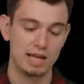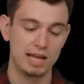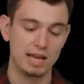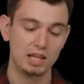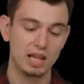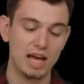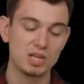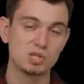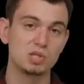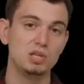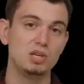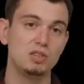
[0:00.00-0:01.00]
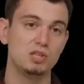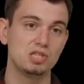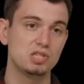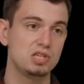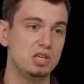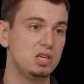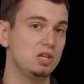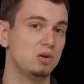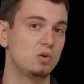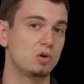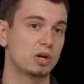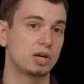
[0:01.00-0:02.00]
And lastly, the C,
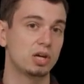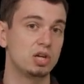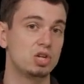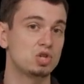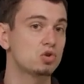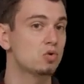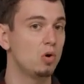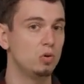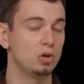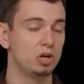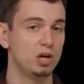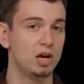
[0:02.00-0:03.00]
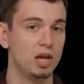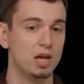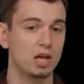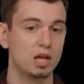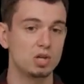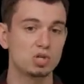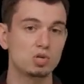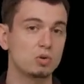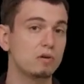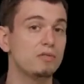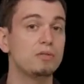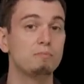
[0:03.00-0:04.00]
or controller, is
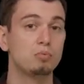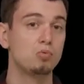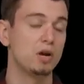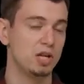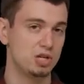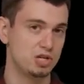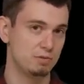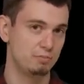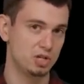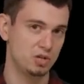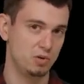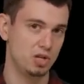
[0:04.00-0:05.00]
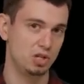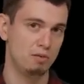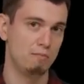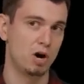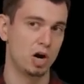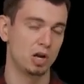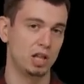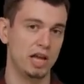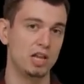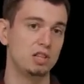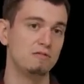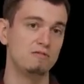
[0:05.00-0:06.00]
sort of the bridge between the model
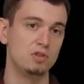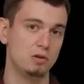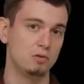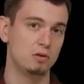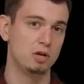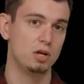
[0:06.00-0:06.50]
and the view.